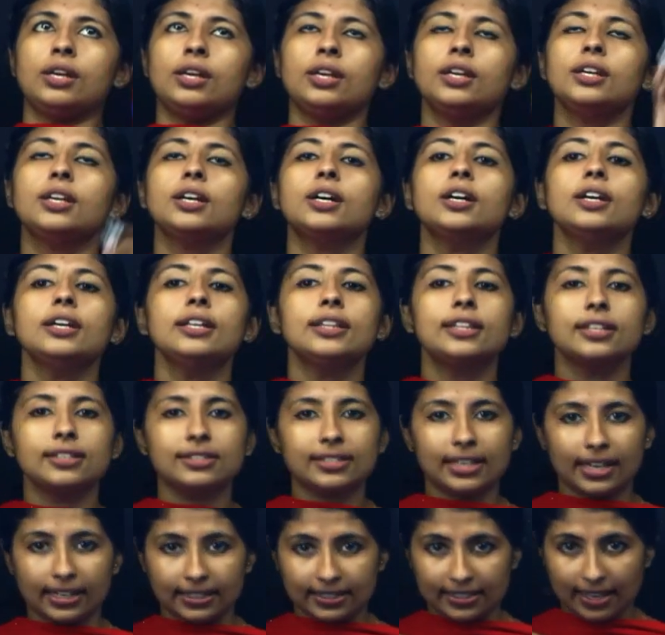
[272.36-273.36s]
Here in this
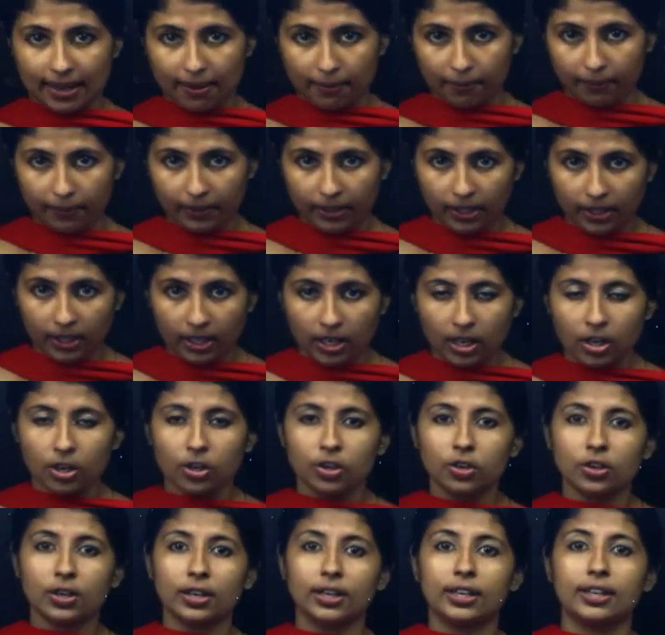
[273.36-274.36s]
example,
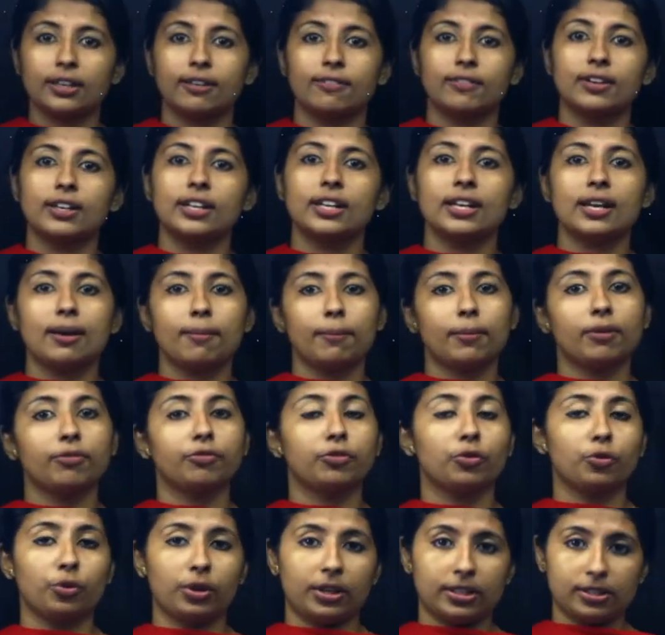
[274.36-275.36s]
you are given a number
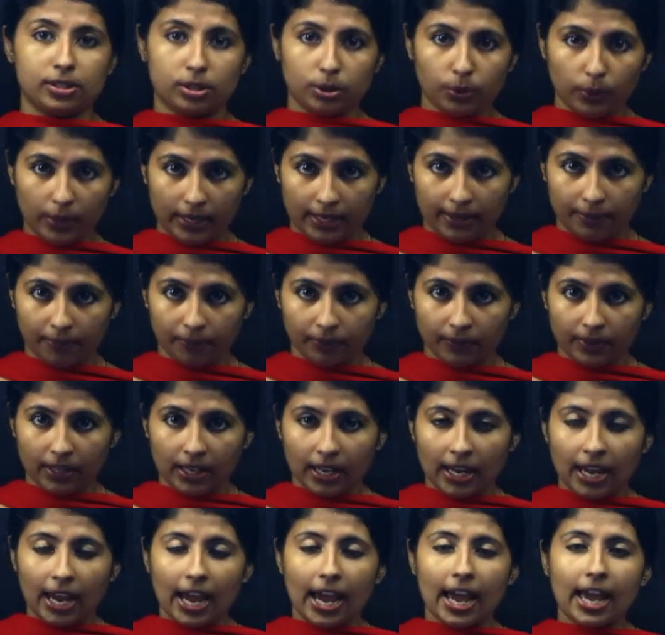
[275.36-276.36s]
4 raised to n.
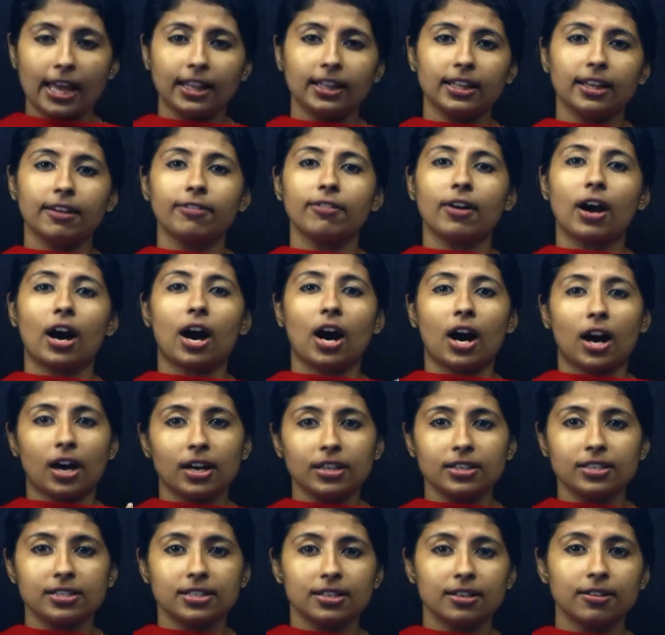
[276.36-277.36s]
And they have
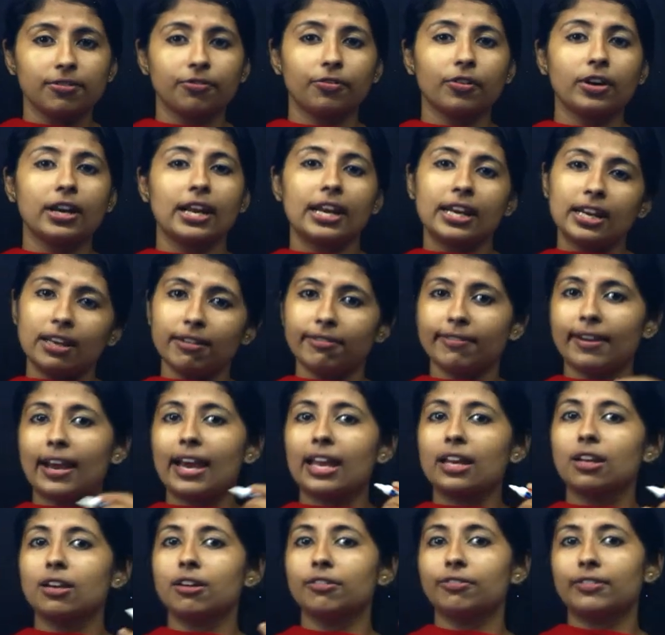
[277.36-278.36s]
asked if for any
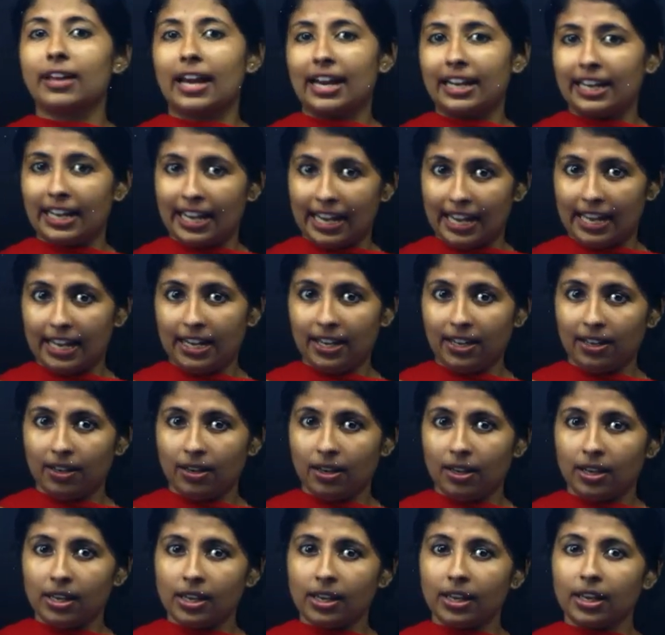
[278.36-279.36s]
value of that
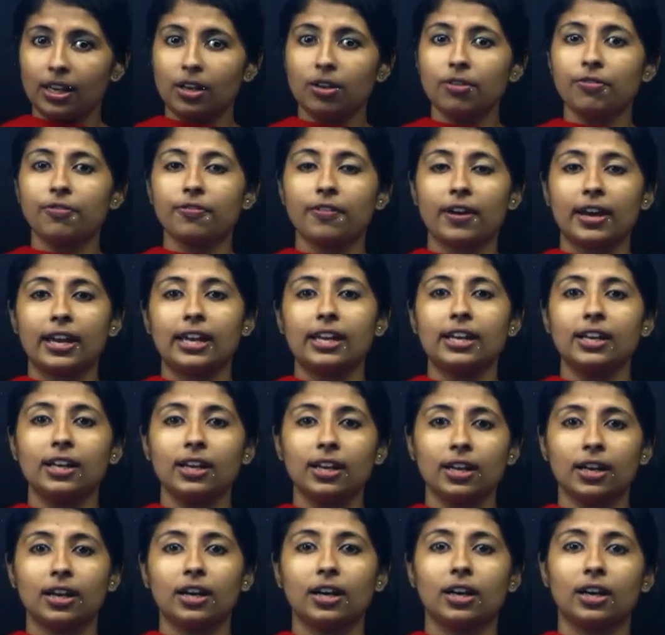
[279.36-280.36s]
n, can you
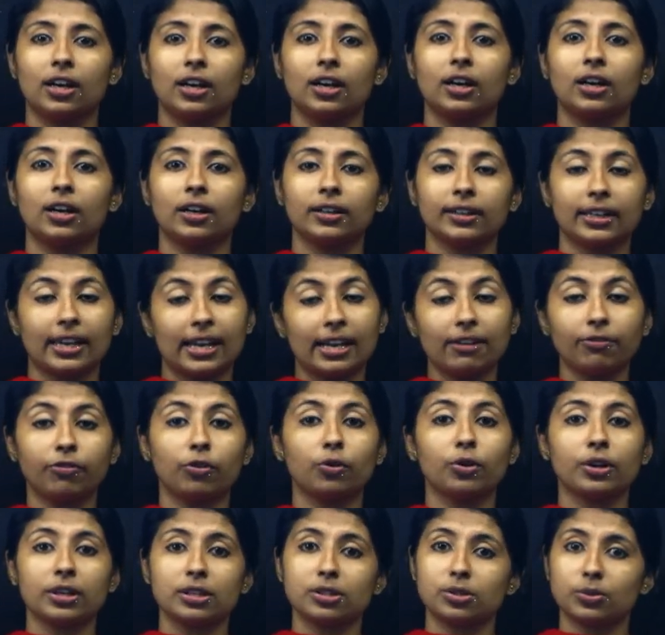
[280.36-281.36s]
find, can
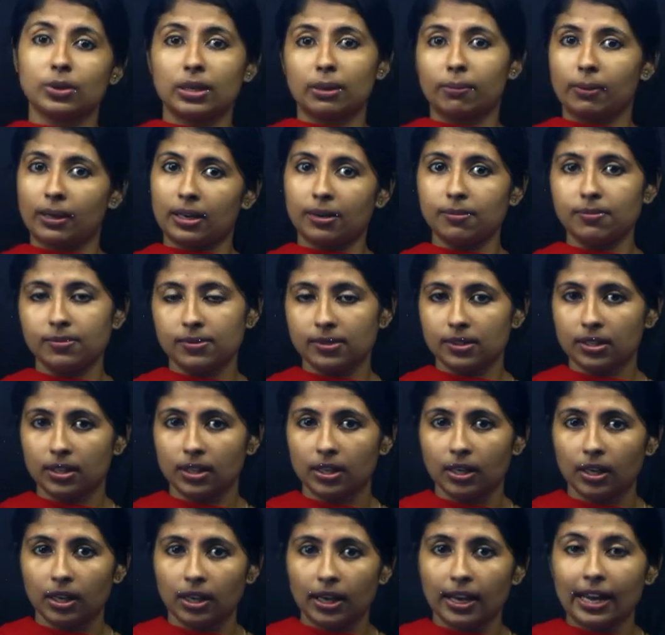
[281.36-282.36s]
4 raised to n
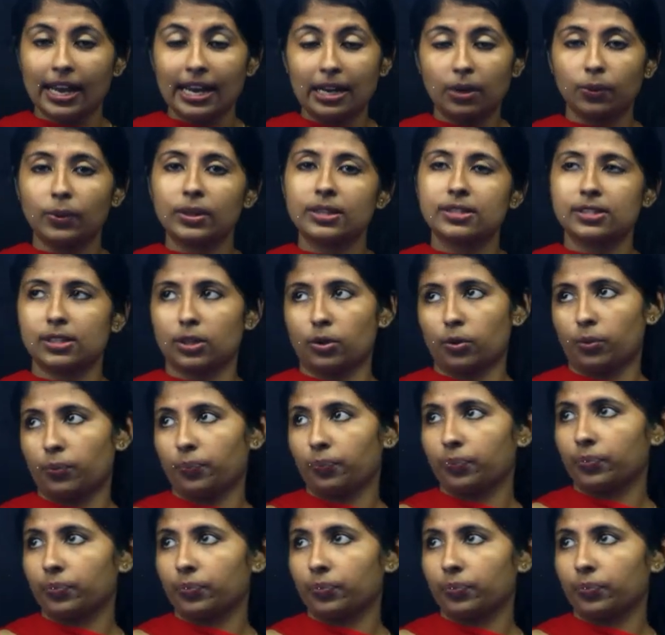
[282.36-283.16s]
end with 0?